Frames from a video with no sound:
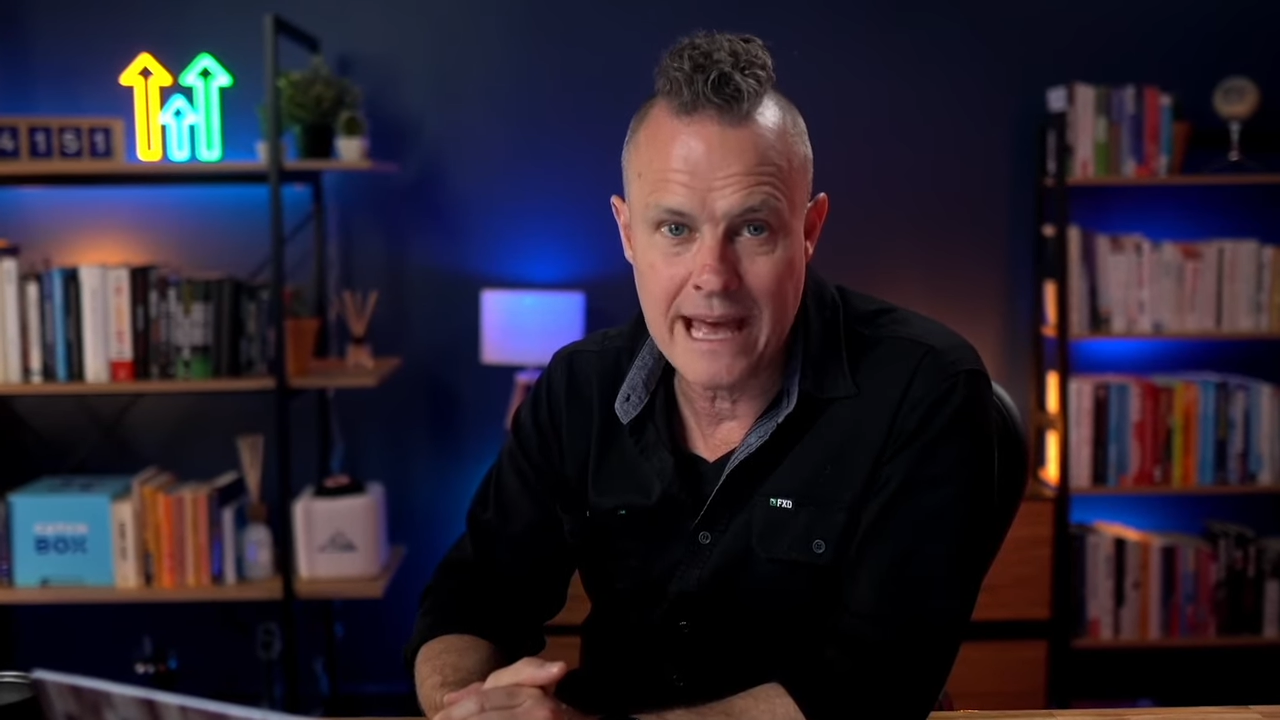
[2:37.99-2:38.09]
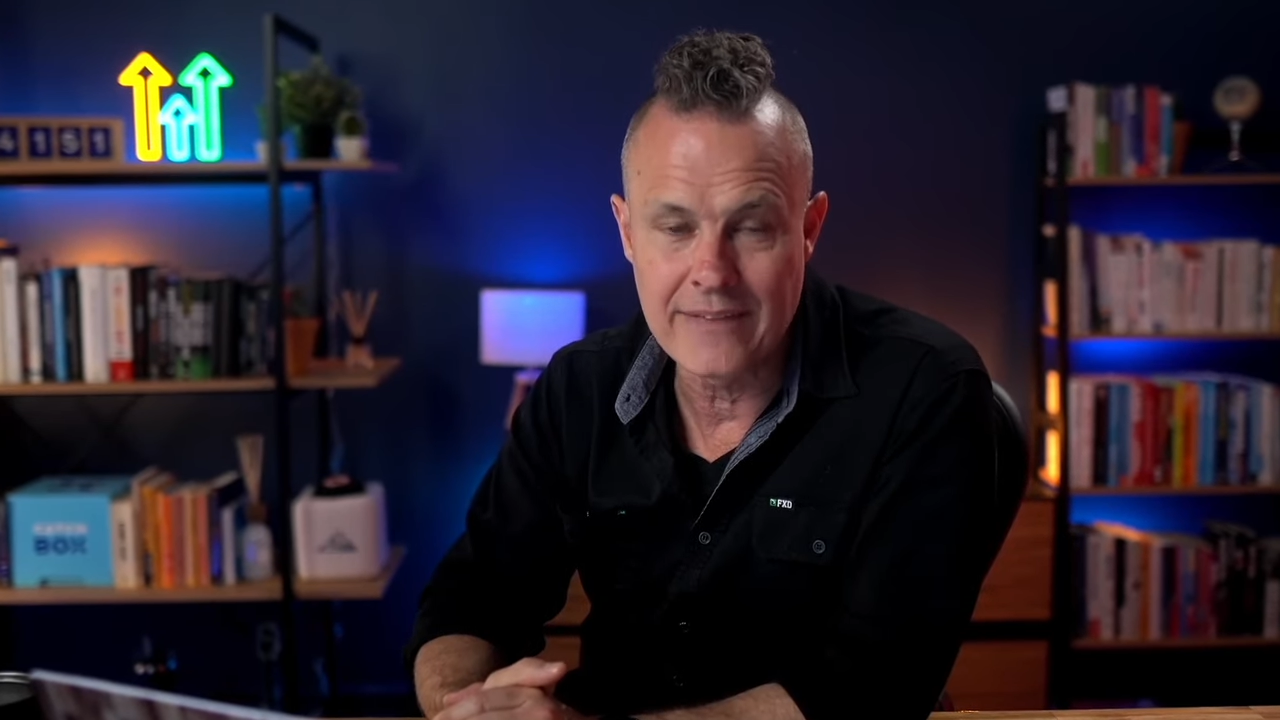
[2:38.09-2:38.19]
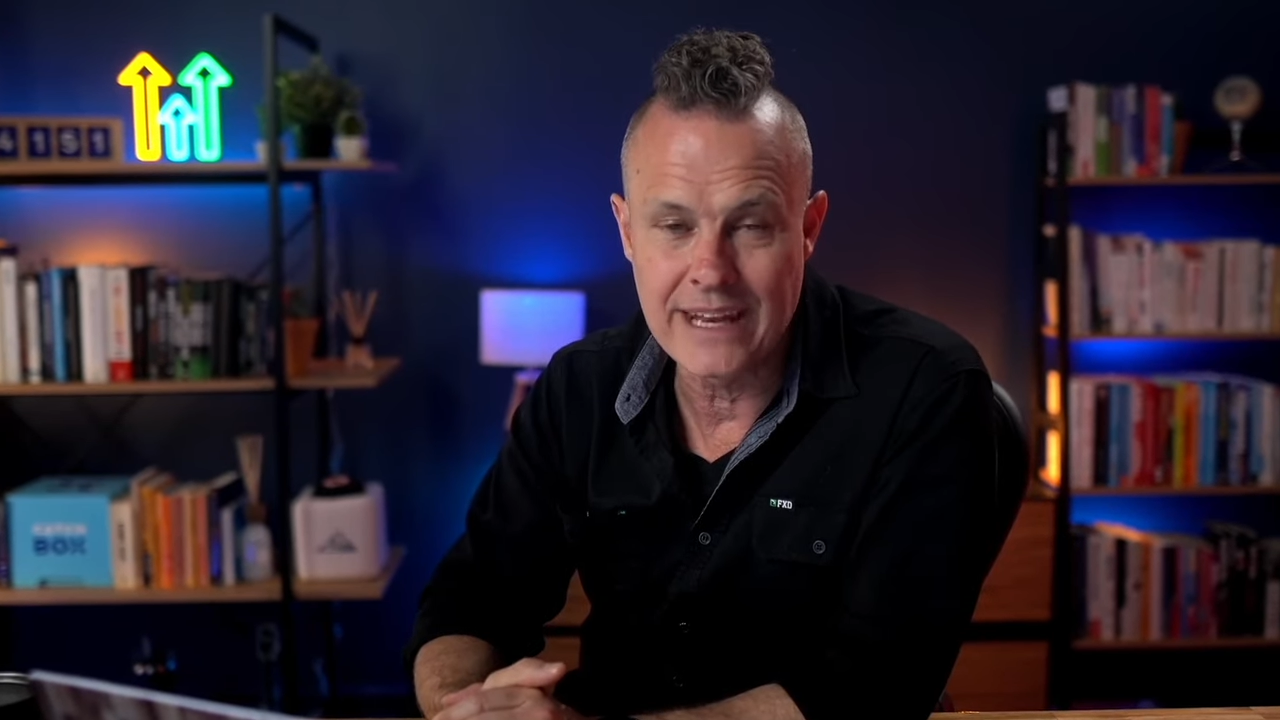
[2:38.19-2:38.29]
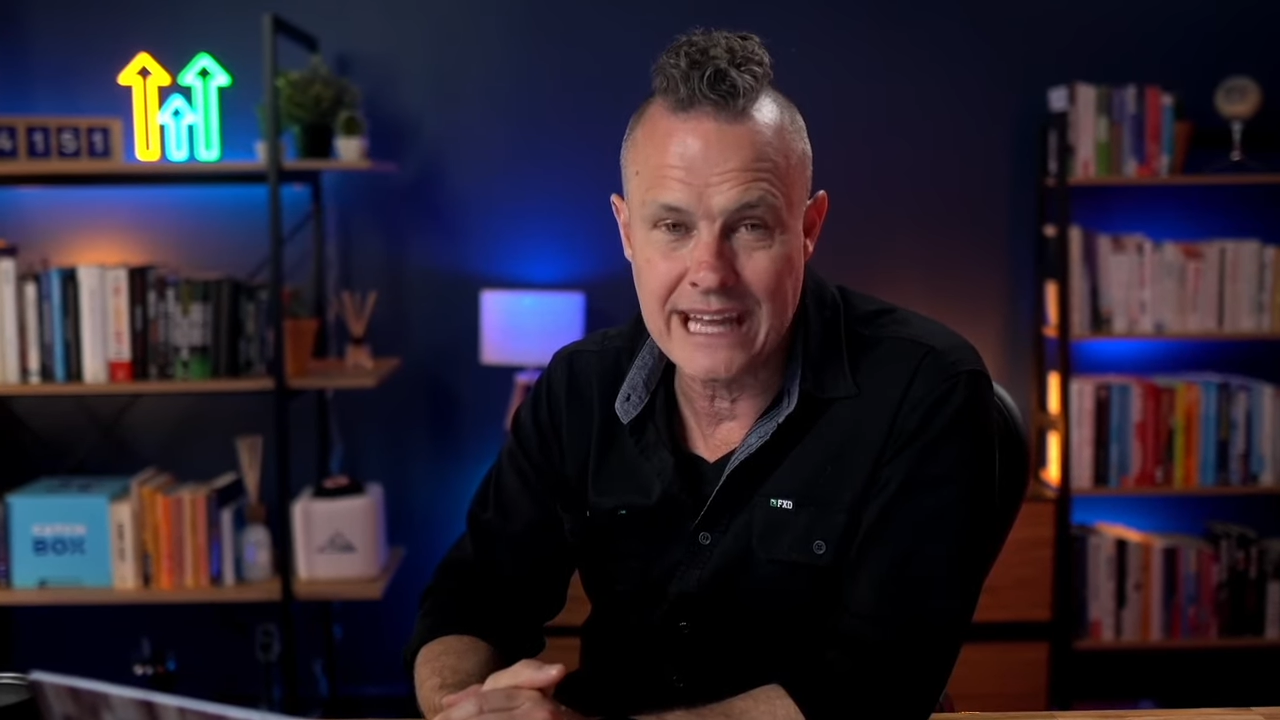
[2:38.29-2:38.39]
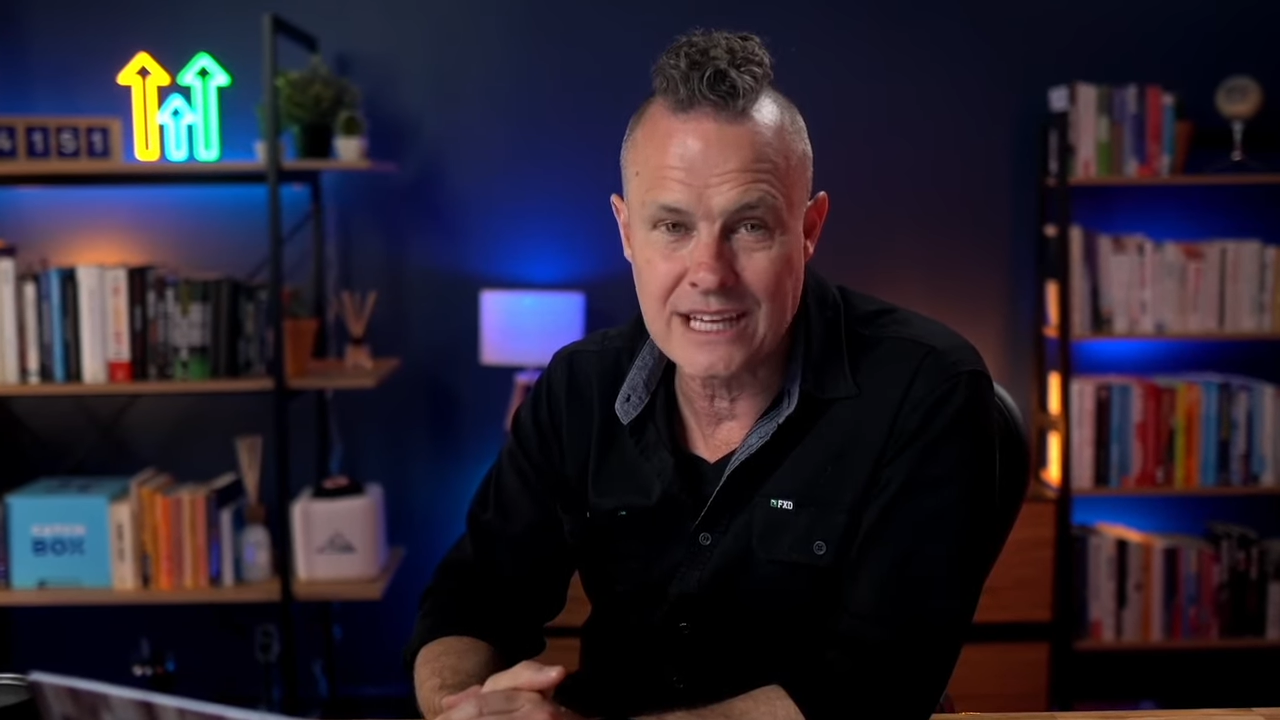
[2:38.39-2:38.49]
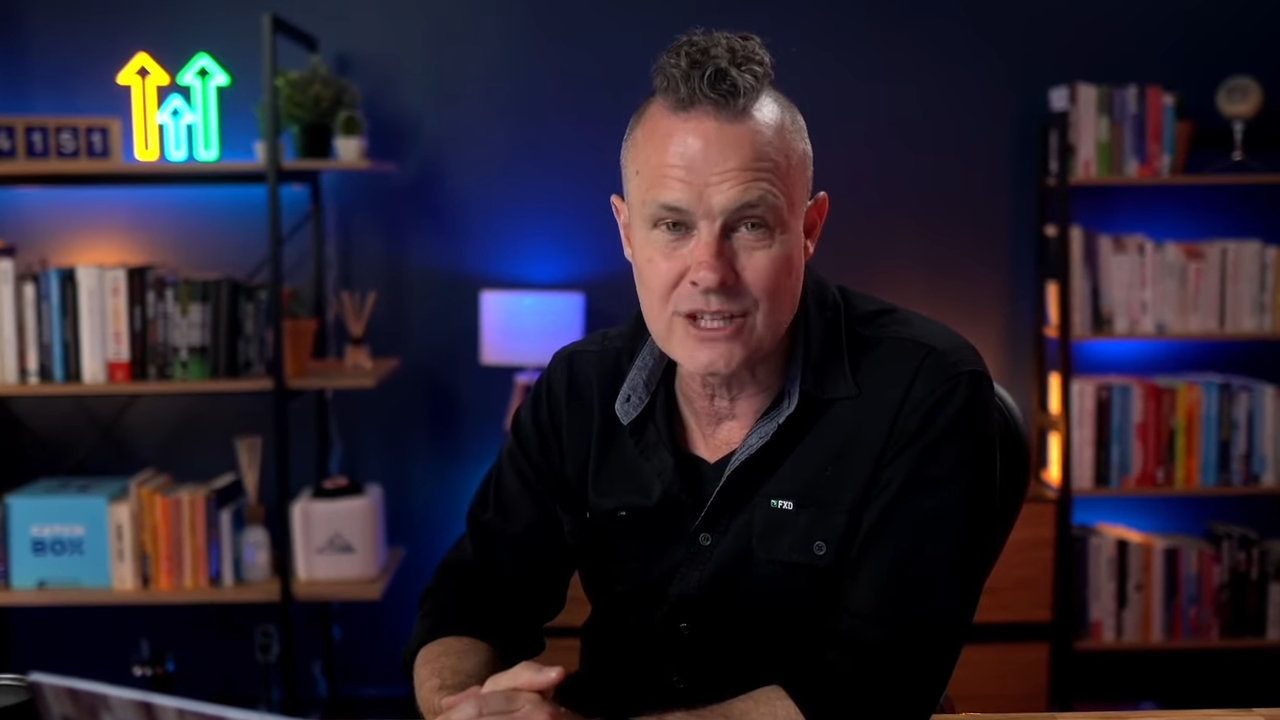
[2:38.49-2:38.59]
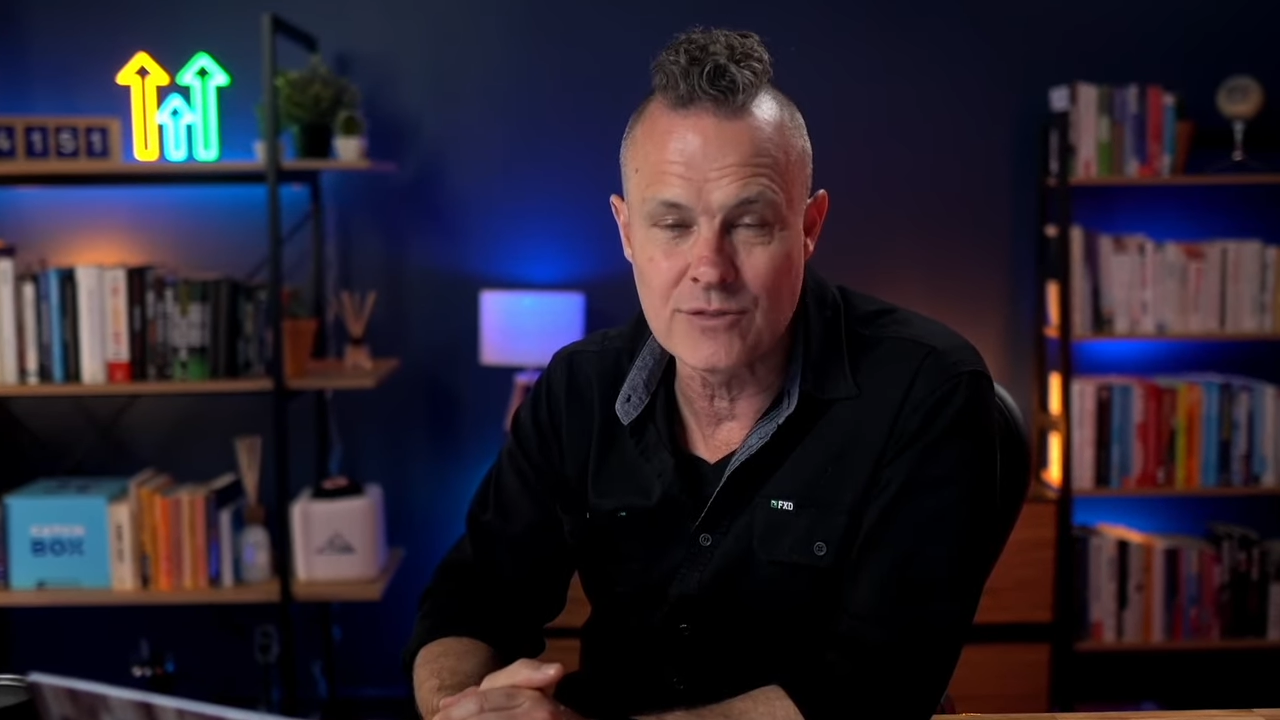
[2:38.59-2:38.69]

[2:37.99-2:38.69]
and that each of